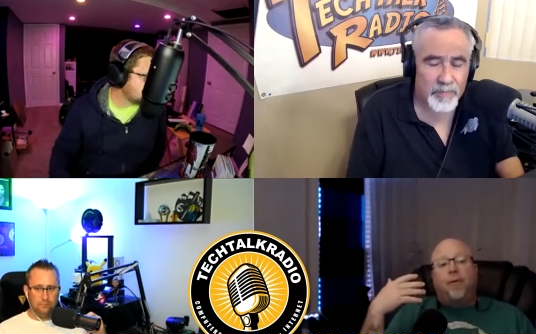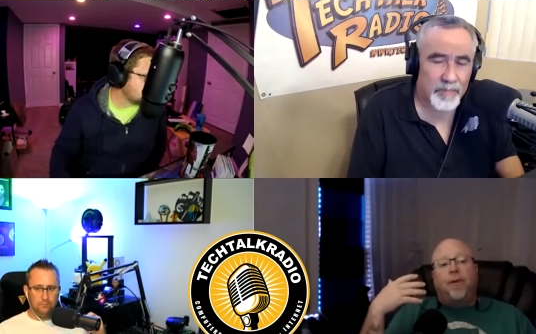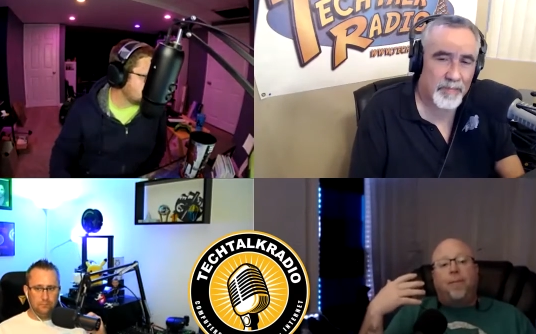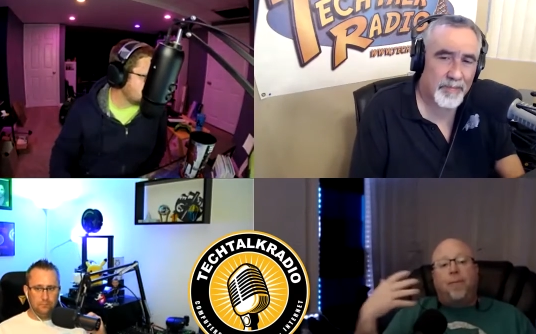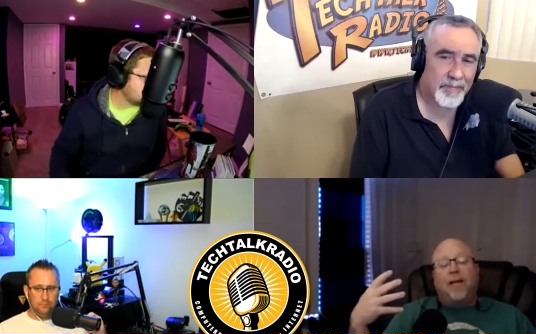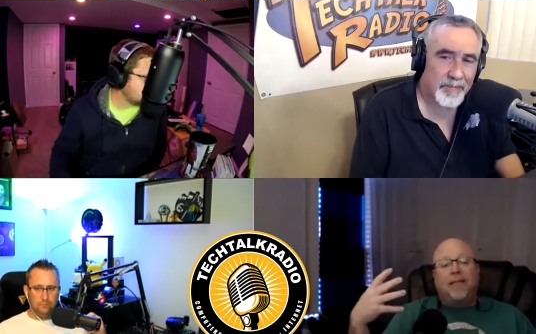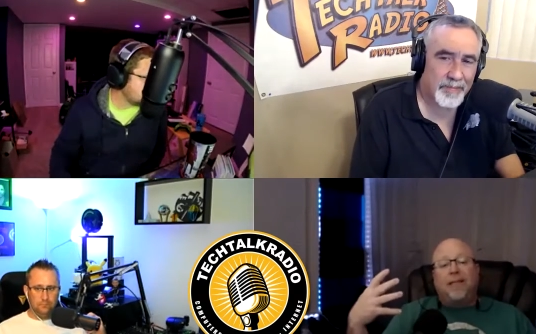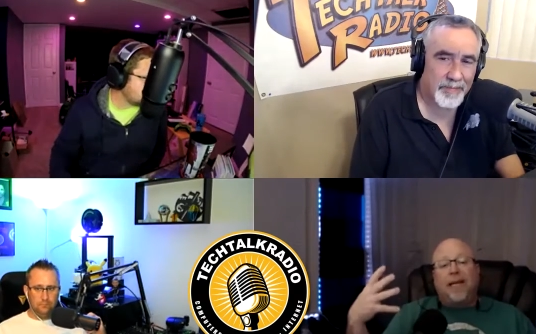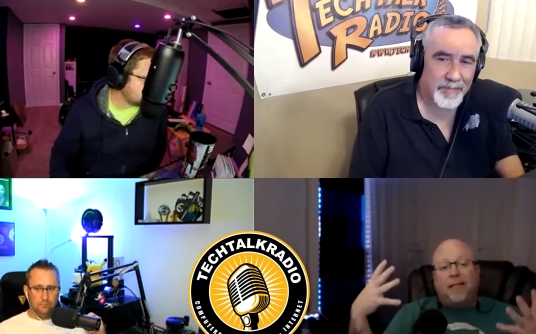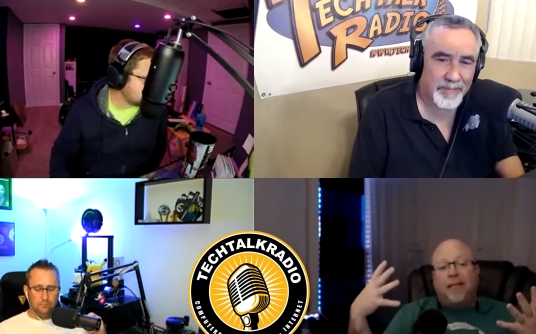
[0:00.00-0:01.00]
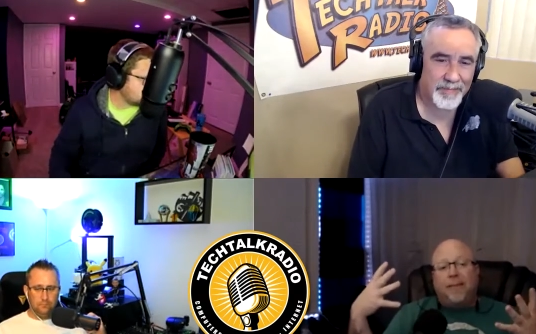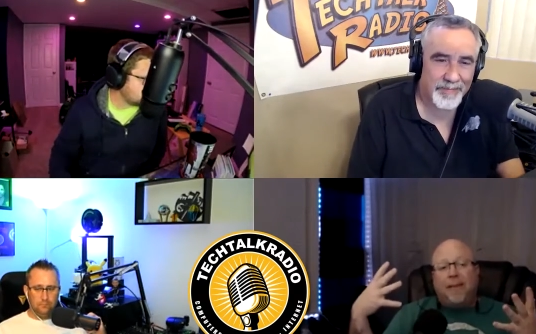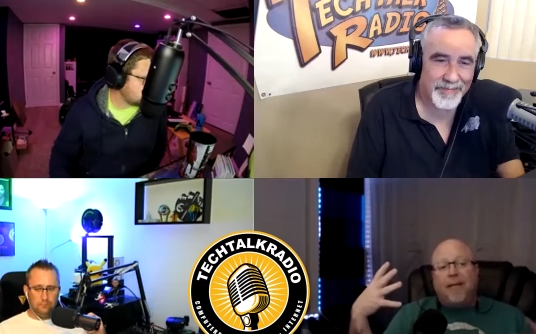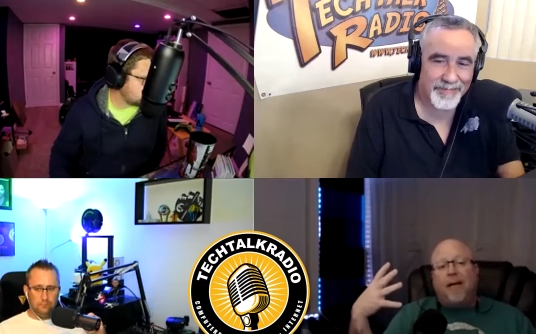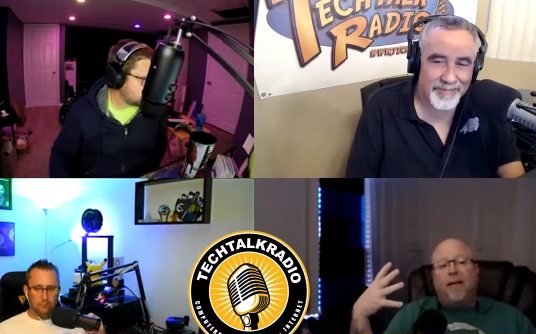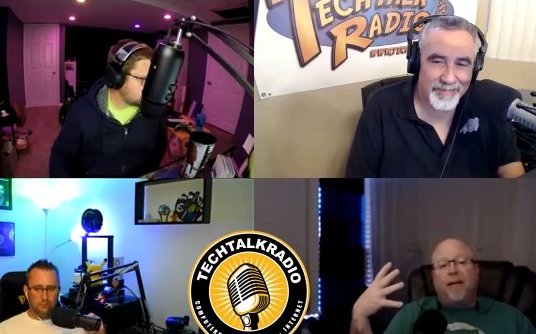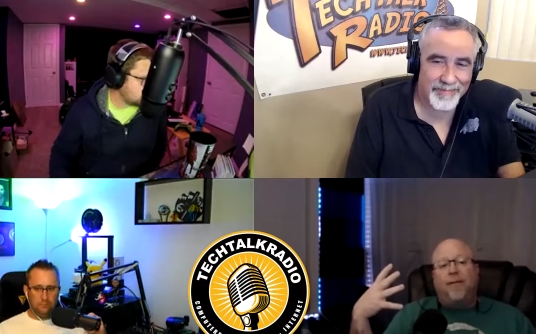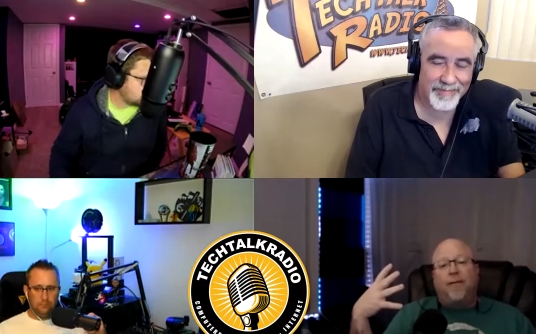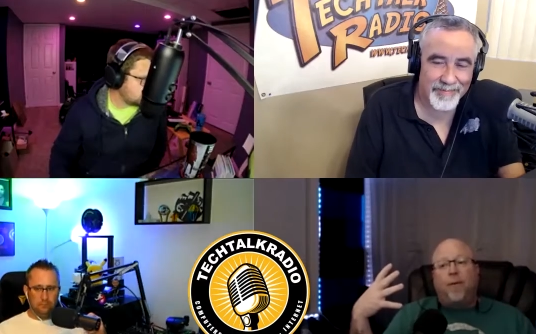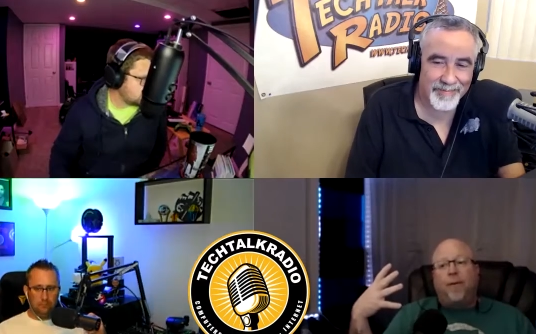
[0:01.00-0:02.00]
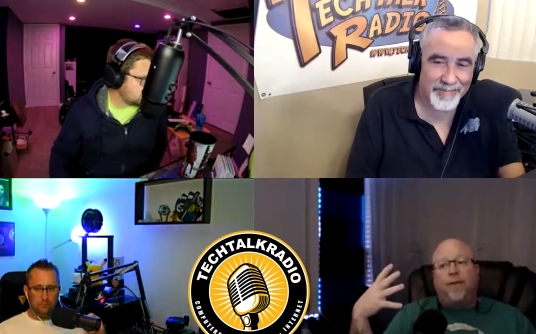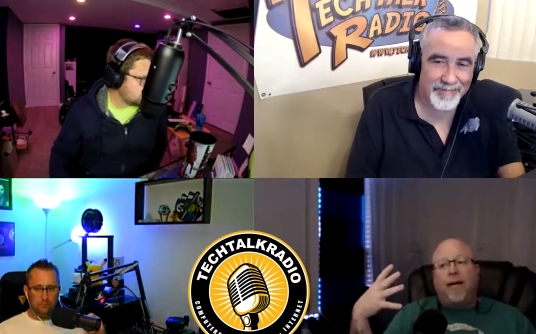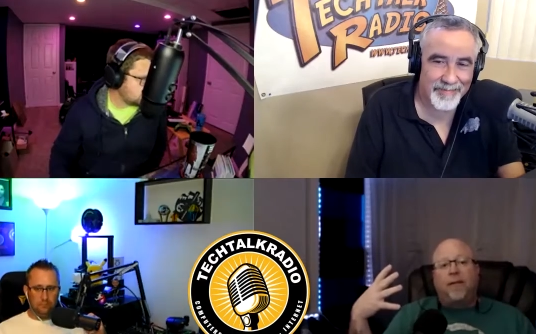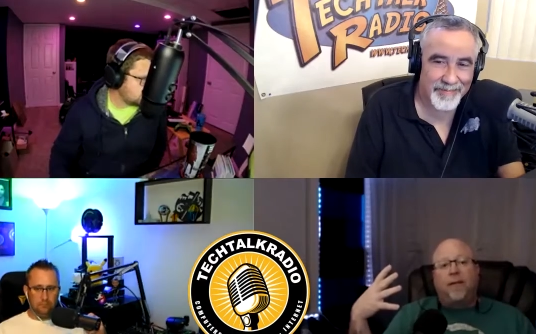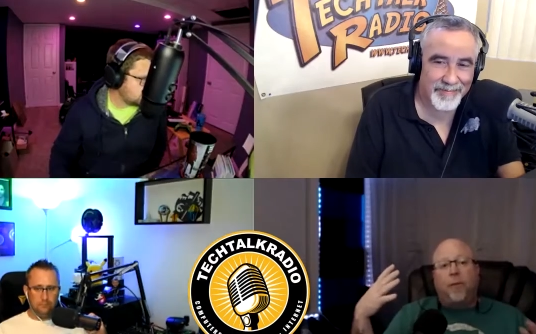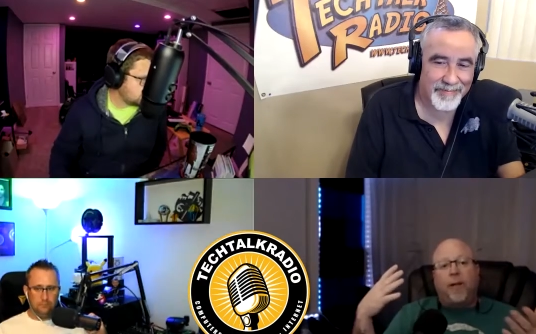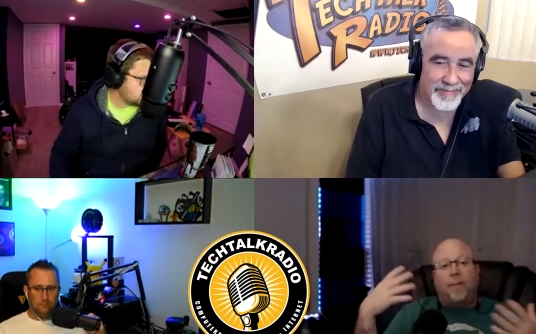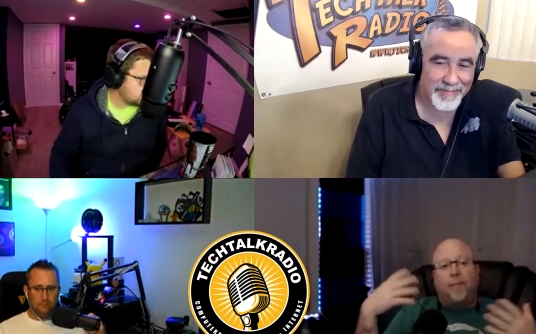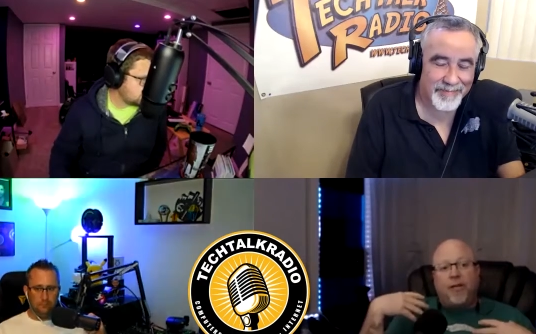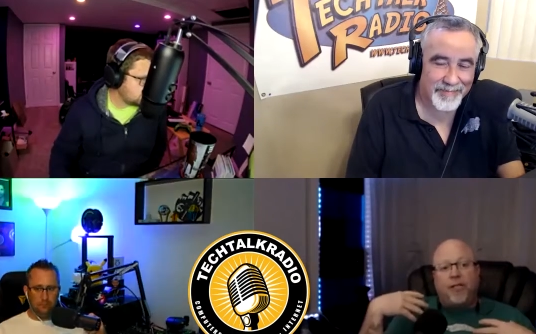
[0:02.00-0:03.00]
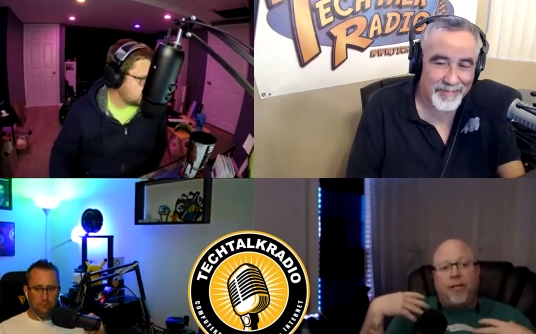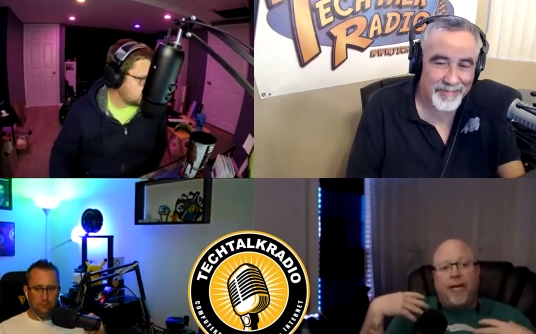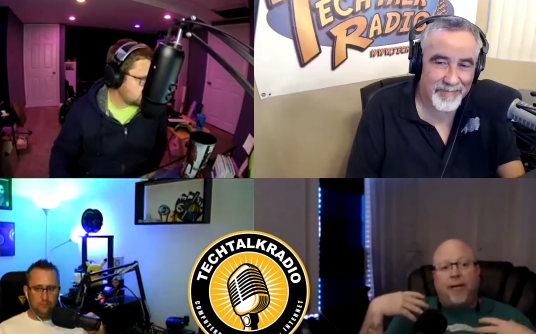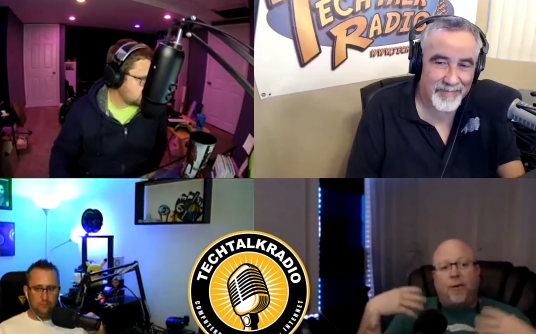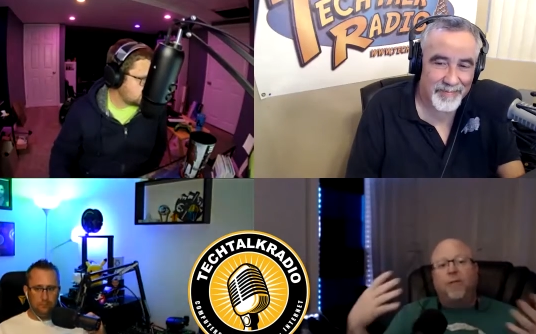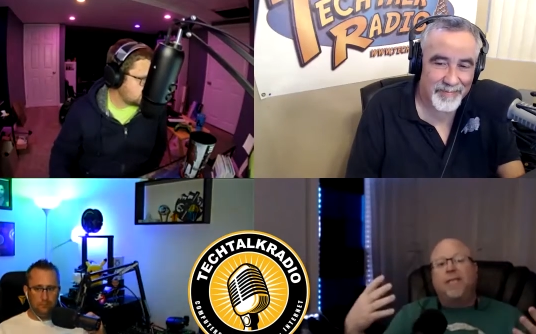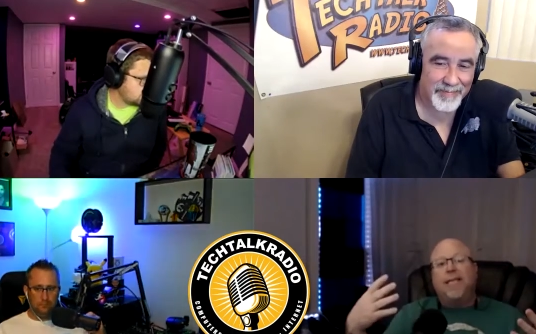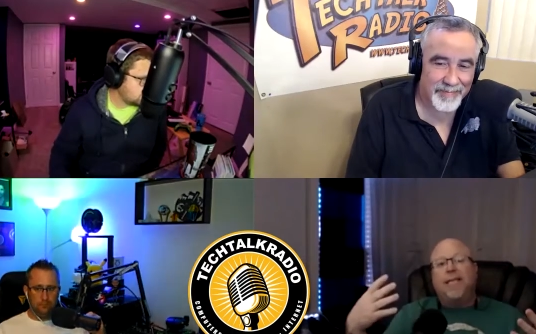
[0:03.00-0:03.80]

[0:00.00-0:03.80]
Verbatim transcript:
Speaker 1: the, the presentation can be done in a form factor that we appreciate